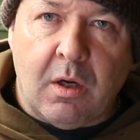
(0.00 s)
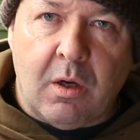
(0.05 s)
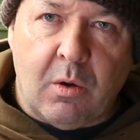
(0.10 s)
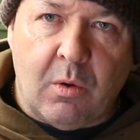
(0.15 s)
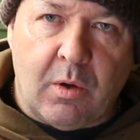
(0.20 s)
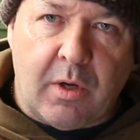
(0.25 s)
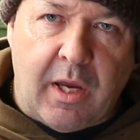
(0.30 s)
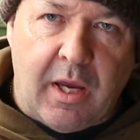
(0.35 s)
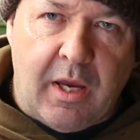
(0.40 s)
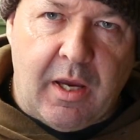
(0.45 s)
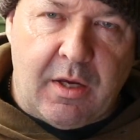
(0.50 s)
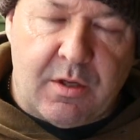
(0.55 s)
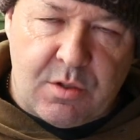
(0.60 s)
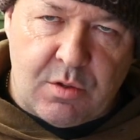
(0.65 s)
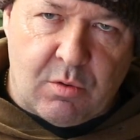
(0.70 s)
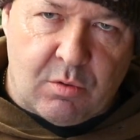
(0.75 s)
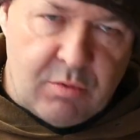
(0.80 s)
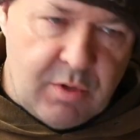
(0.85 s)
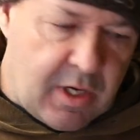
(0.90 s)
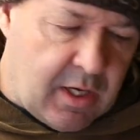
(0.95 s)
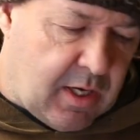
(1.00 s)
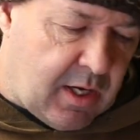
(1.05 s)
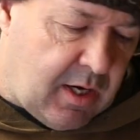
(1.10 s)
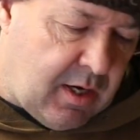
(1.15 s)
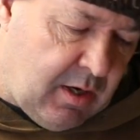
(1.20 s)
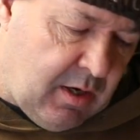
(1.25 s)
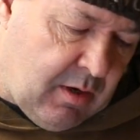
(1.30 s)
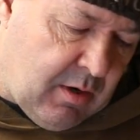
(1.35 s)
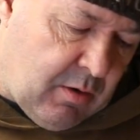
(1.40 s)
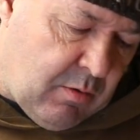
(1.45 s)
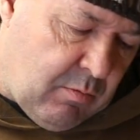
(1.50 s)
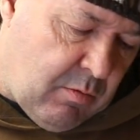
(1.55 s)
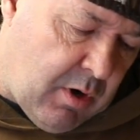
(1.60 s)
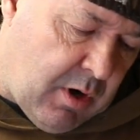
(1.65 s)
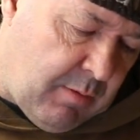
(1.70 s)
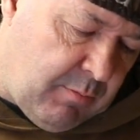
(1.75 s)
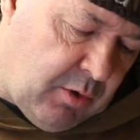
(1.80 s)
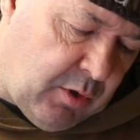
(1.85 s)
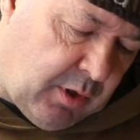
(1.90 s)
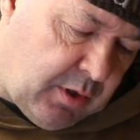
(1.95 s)
okay, so really what
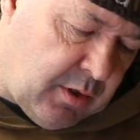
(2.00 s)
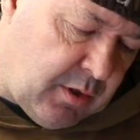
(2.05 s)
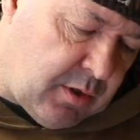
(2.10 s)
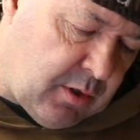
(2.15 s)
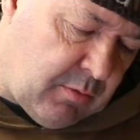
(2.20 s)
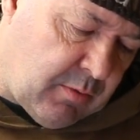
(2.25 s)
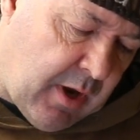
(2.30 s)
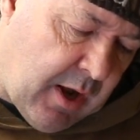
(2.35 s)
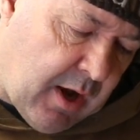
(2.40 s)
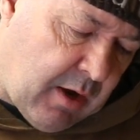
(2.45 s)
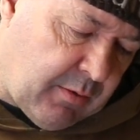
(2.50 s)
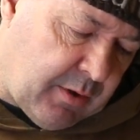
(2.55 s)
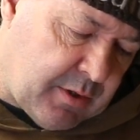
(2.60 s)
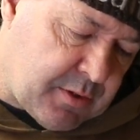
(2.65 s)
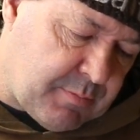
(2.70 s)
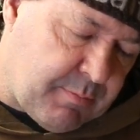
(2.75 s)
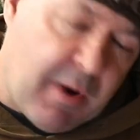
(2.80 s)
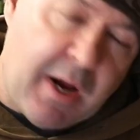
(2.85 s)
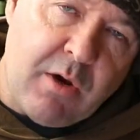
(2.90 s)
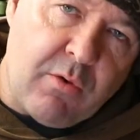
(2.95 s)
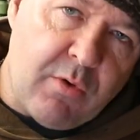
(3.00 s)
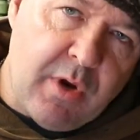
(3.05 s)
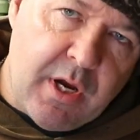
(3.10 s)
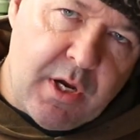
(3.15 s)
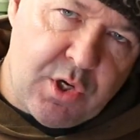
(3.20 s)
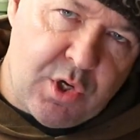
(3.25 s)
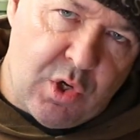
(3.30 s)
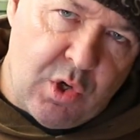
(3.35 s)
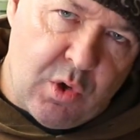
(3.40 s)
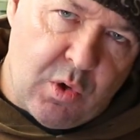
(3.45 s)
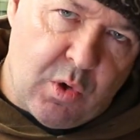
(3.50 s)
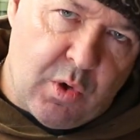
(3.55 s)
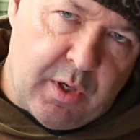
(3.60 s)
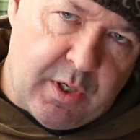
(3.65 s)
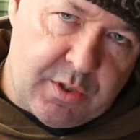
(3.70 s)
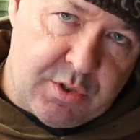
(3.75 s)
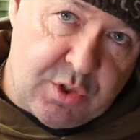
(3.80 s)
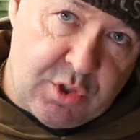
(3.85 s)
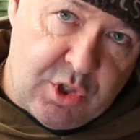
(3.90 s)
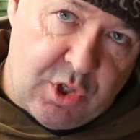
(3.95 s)
I'm looking to do now is, my ratio
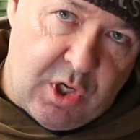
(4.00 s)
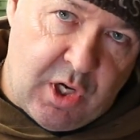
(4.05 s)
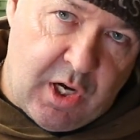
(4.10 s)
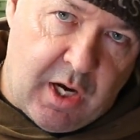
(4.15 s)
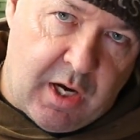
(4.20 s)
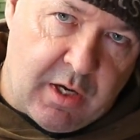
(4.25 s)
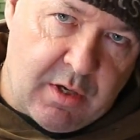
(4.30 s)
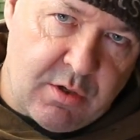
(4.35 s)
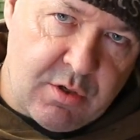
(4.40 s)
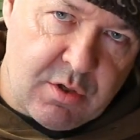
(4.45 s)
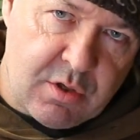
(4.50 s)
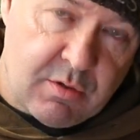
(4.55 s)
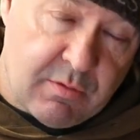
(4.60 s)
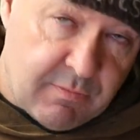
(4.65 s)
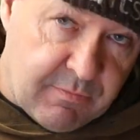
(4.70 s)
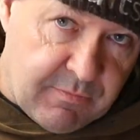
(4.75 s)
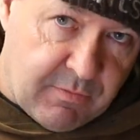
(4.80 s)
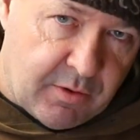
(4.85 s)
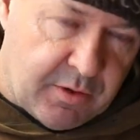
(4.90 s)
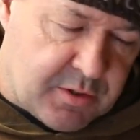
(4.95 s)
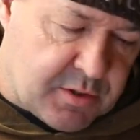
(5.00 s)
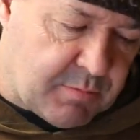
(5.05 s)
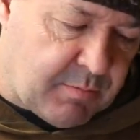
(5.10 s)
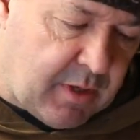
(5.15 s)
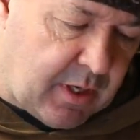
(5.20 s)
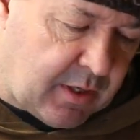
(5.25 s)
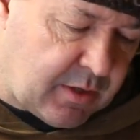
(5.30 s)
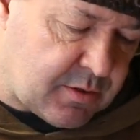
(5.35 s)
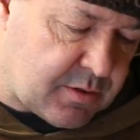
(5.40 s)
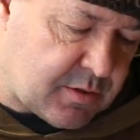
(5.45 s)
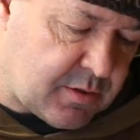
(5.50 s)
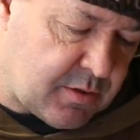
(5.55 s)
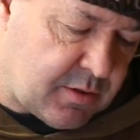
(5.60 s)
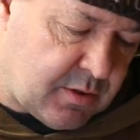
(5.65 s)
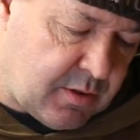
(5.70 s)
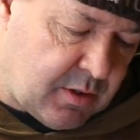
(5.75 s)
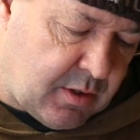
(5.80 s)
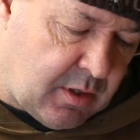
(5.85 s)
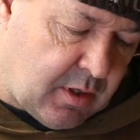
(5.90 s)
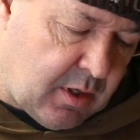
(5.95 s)
has changed for this mix,
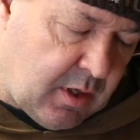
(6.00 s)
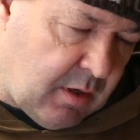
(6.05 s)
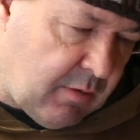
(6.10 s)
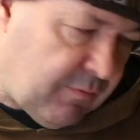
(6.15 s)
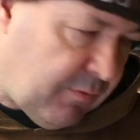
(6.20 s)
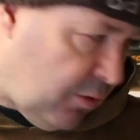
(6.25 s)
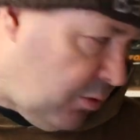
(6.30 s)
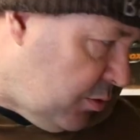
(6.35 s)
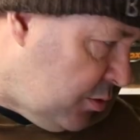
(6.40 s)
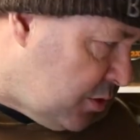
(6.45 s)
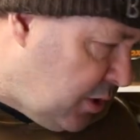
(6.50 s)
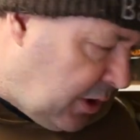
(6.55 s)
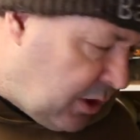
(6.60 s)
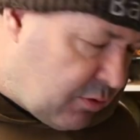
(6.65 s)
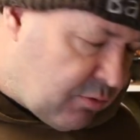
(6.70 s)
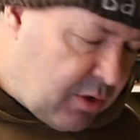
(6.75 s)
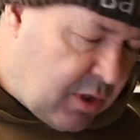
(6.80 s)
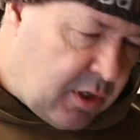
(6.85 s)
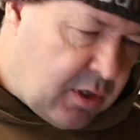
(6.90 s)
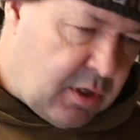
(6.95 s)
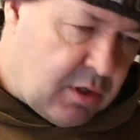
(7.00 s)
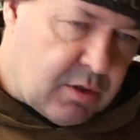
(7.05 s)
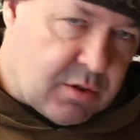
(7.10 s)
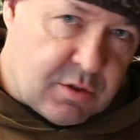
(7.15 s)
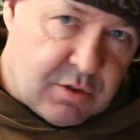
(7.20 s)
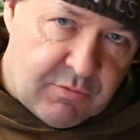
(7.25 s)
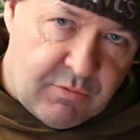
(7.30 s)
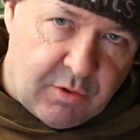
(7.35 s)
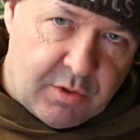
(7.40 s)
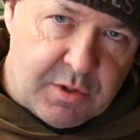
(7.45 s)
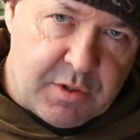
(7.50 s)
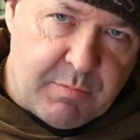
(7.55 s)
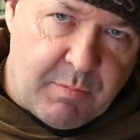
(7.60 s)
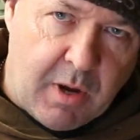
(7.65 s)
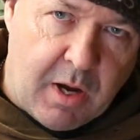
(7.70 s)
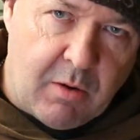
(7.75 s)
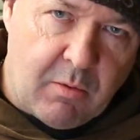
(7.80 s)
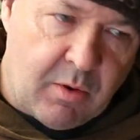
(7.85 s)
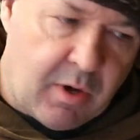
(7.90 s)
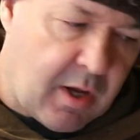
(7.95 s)
for those ingredients, for this
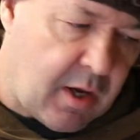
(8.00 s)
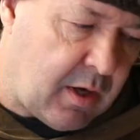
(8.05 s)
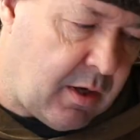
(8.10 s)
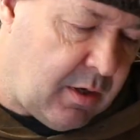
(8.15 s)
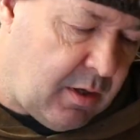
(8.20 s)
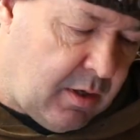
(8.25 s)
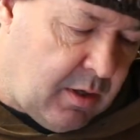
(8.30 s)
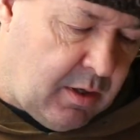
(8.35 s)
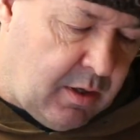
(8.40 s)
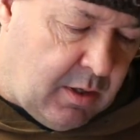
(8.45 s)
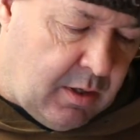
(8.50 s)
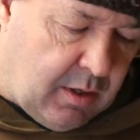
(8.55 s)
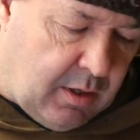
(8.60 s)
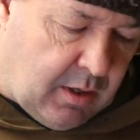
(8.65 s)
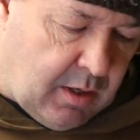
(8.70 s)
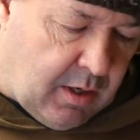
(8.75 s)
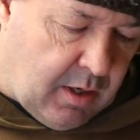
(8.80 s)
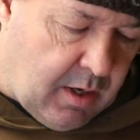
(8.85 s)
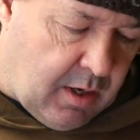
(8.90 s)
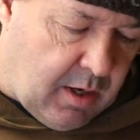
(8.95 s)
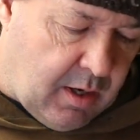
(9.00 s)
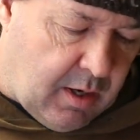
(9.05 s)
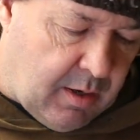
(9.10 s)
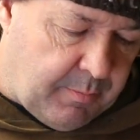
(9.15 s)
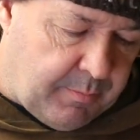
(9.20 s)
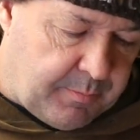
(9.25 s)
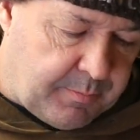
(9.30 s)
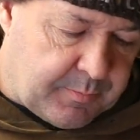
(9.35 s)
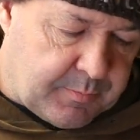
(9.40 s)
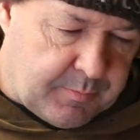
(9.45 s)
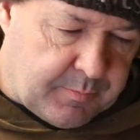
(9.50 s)
powder, to